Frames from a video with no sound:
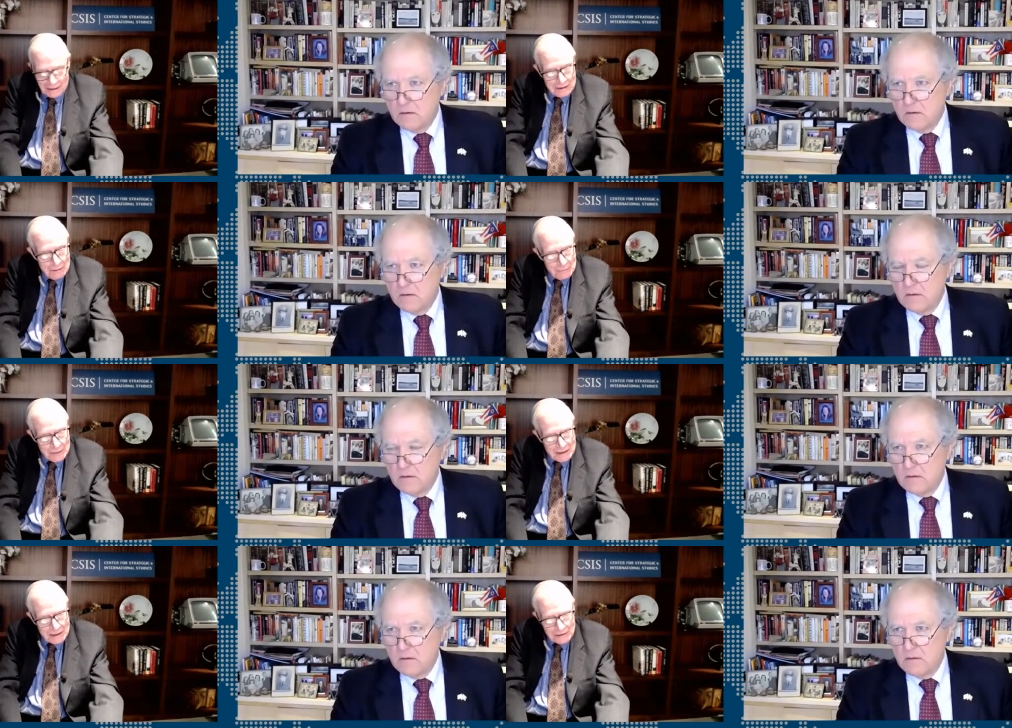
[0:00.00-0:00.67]
Speaker 1: Let
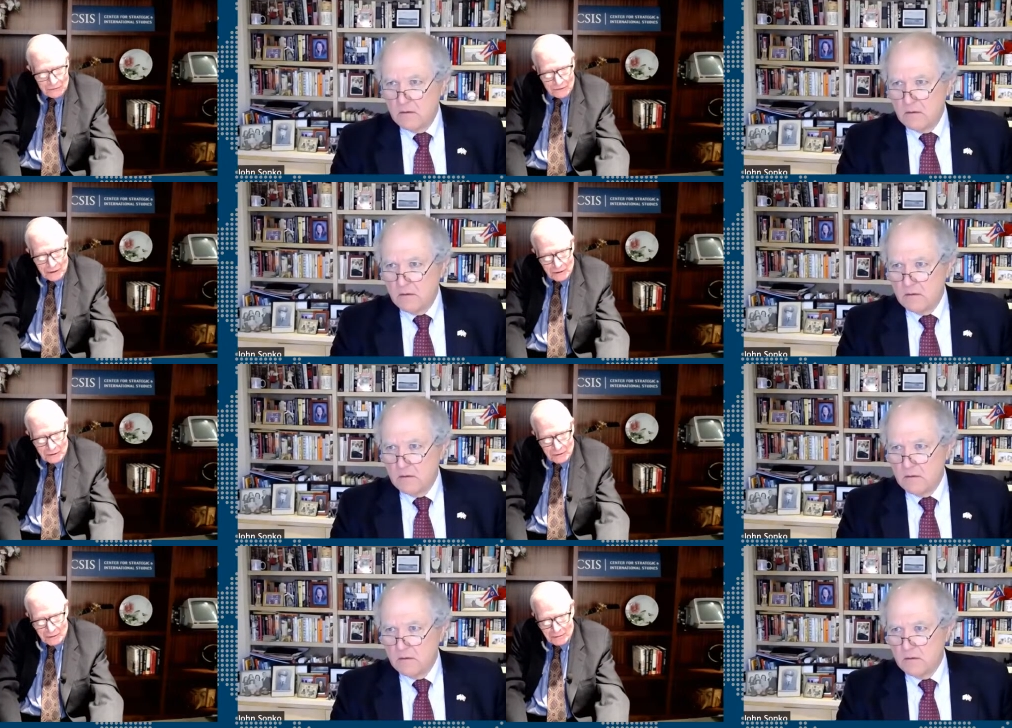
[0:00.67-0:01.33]
me ask.
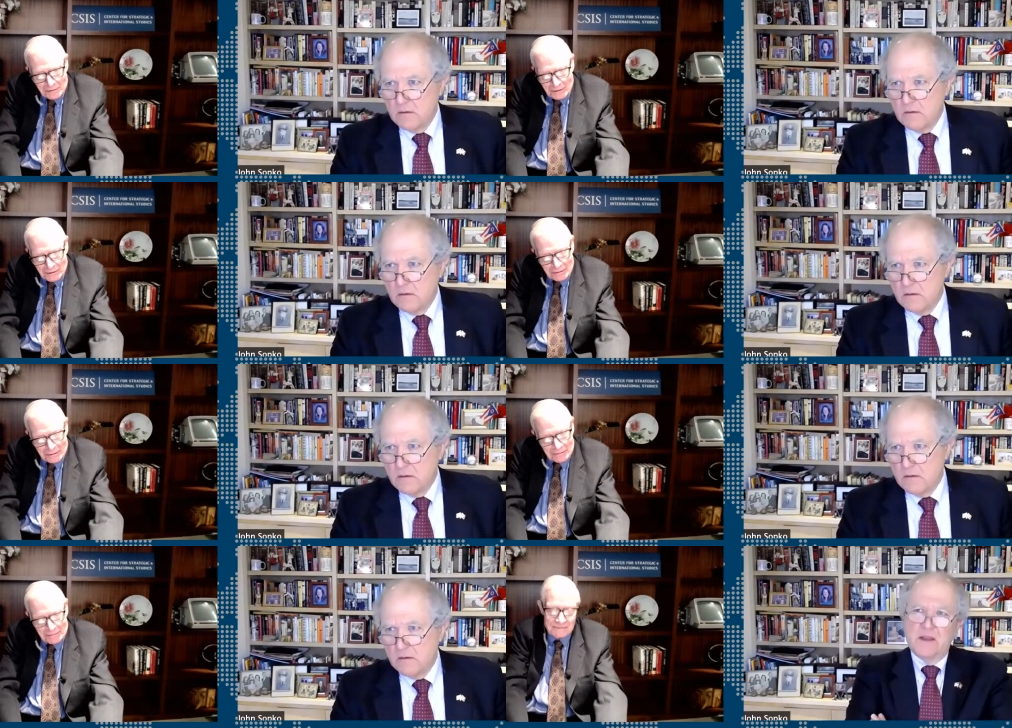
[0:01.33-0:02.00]
Um,
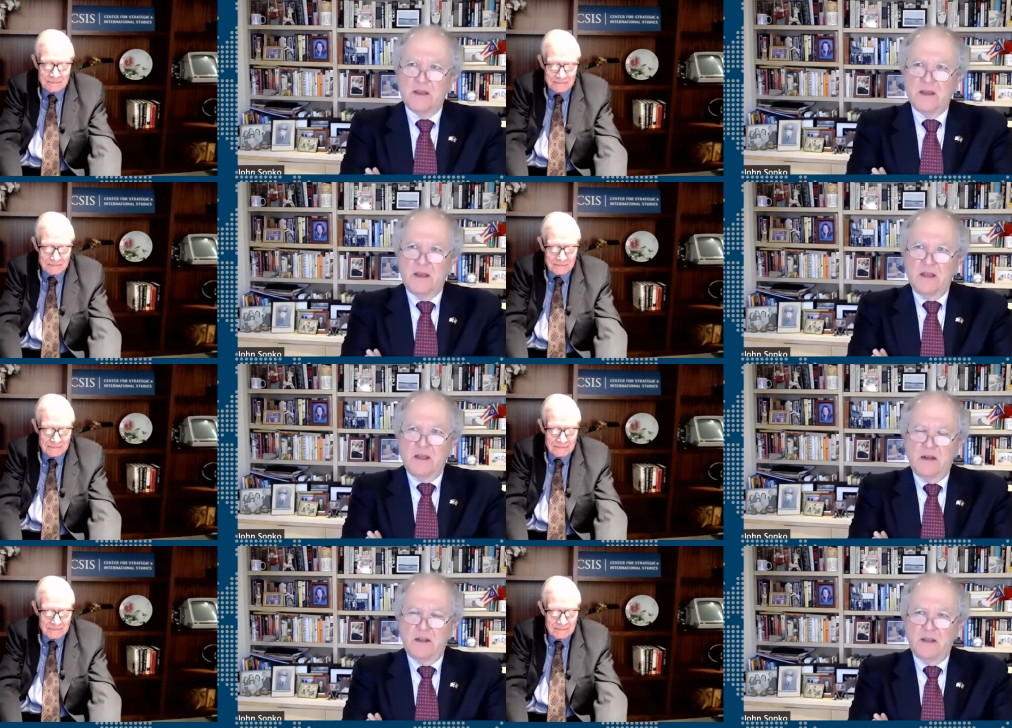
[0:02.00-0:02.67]

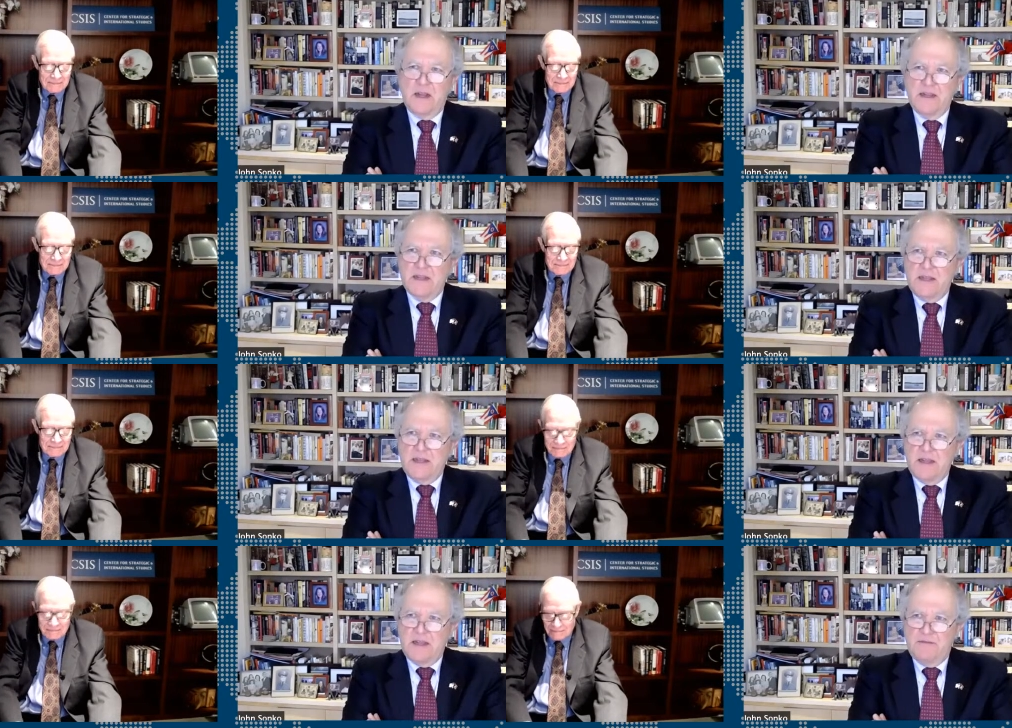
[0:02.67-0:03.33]

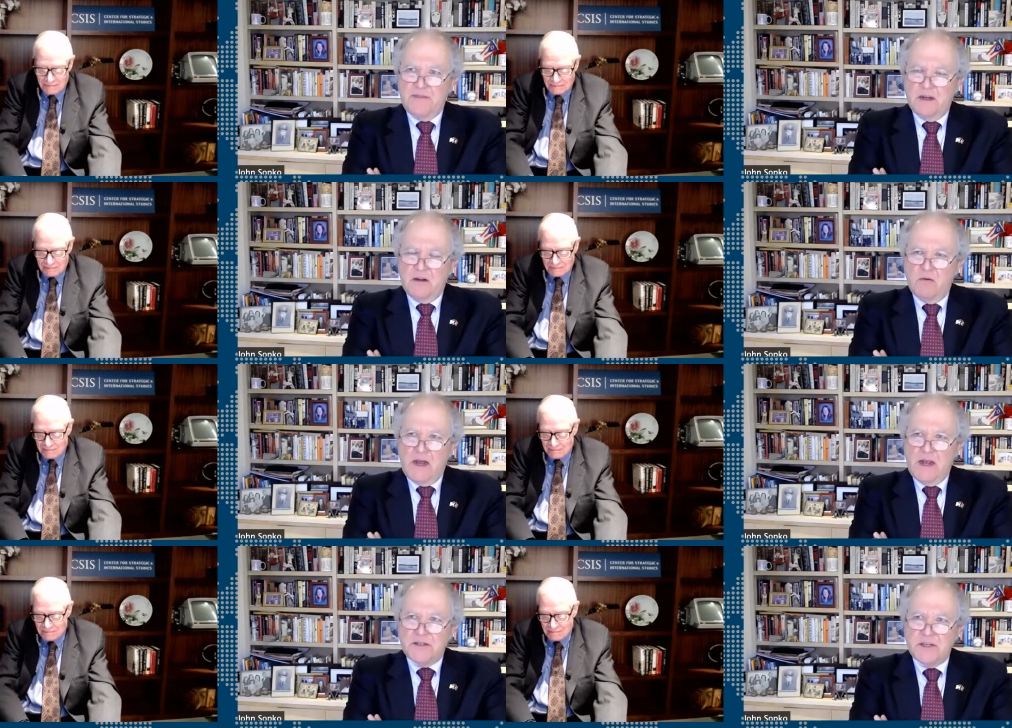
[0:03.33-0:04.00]
if the
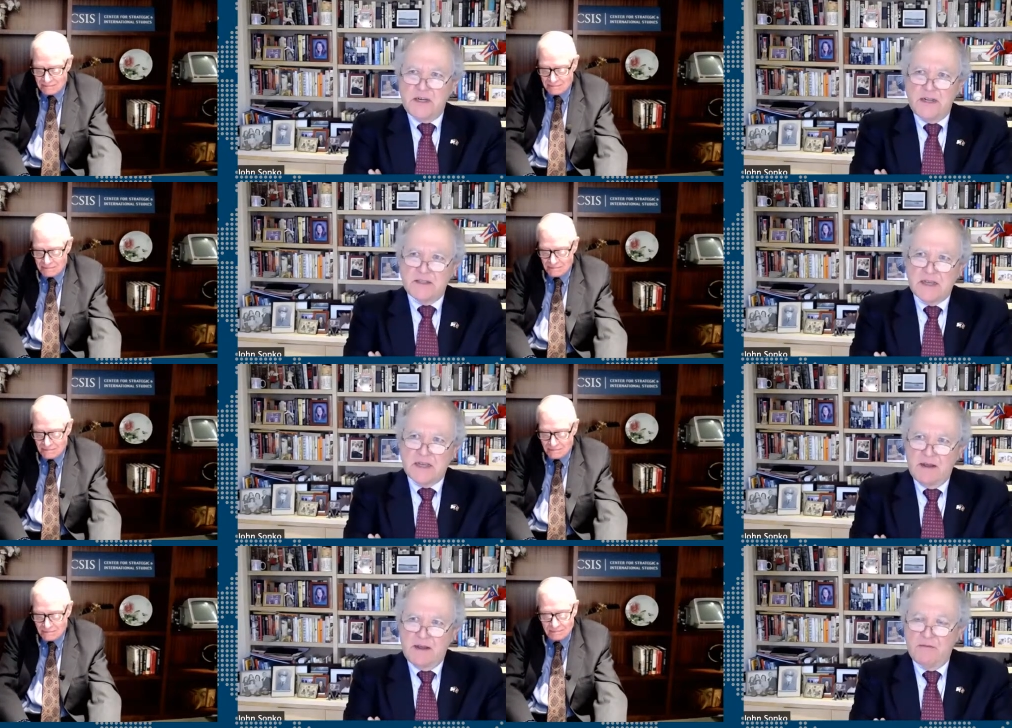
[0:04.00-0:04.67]
question is
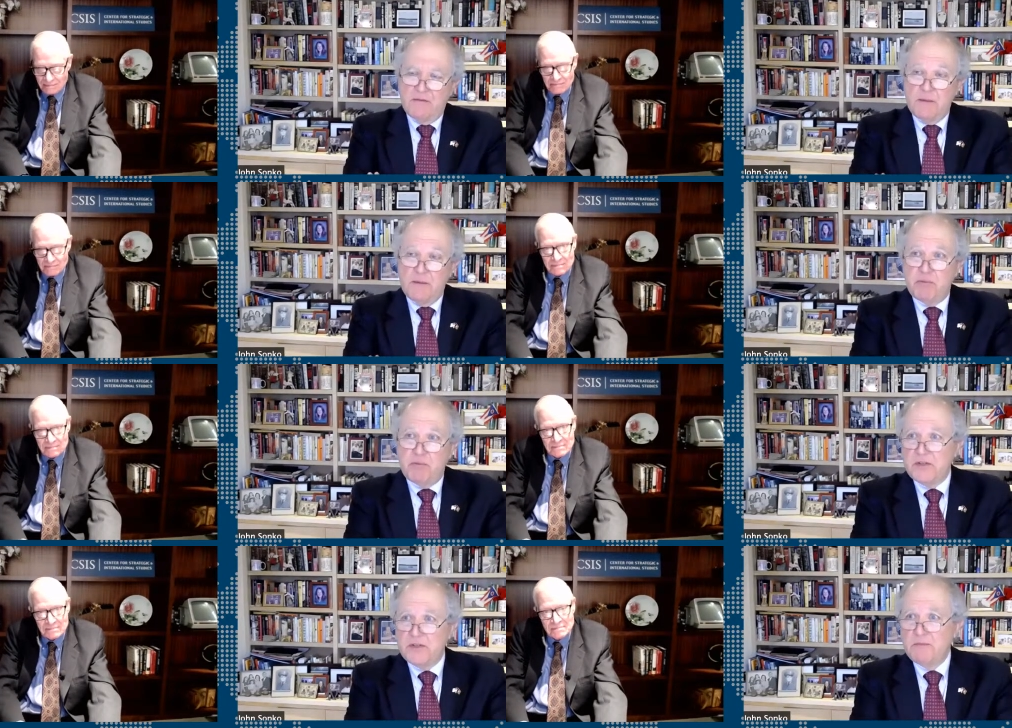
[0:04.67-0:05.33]
how, if we
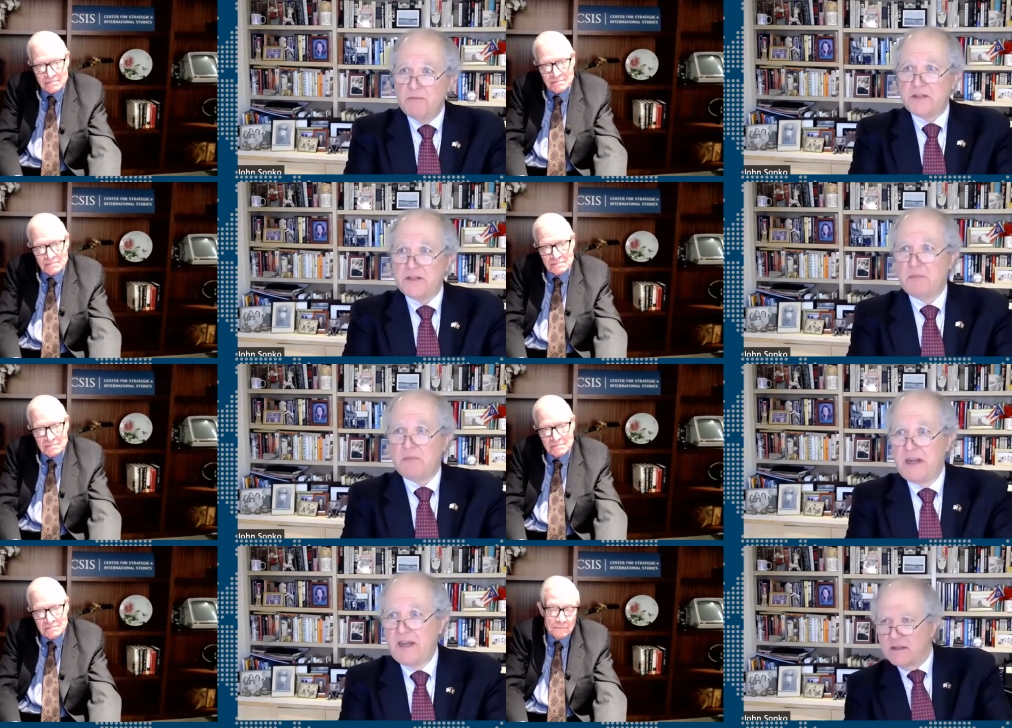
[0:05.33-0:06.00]
put the
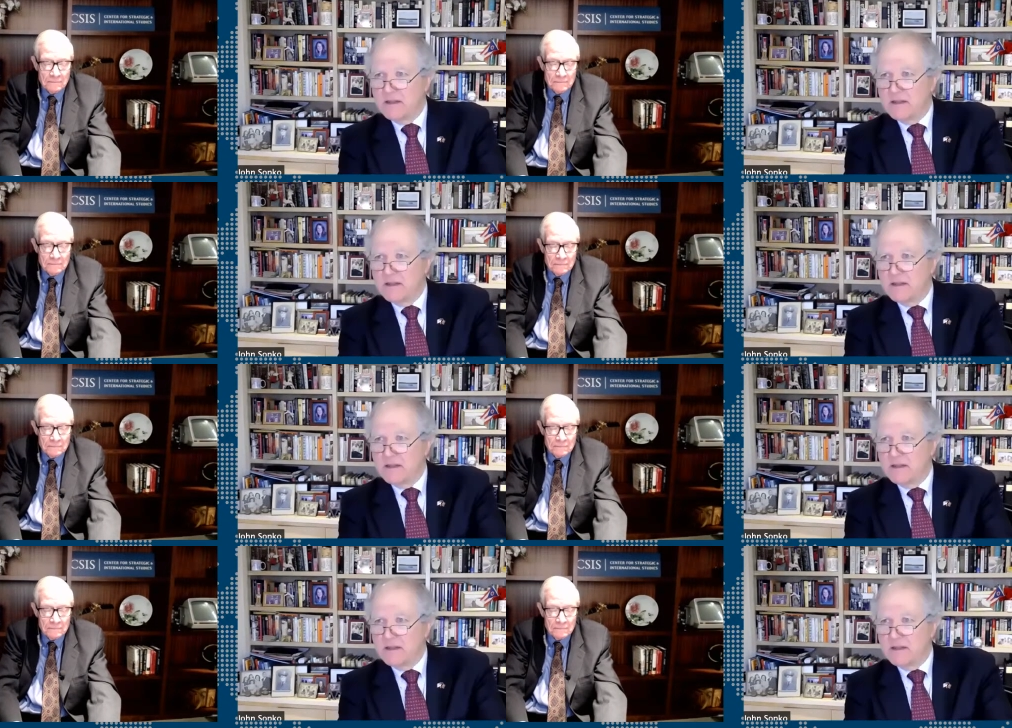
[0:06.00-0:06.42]
question,